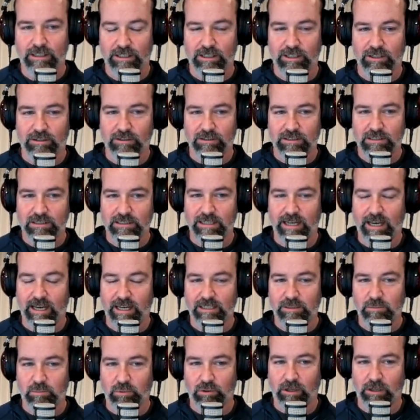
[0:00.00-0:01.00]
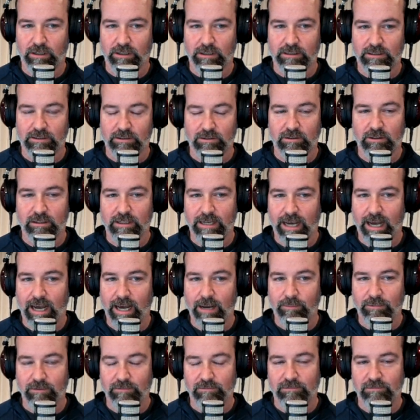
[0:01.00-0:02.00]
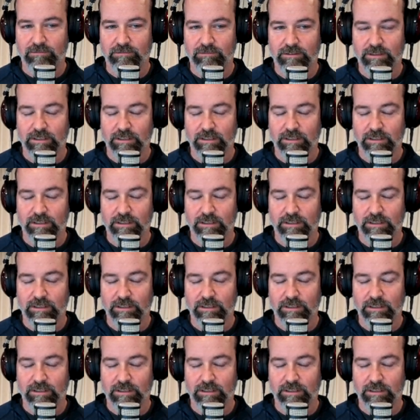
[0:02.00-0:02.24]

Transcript: your SaaS product or app of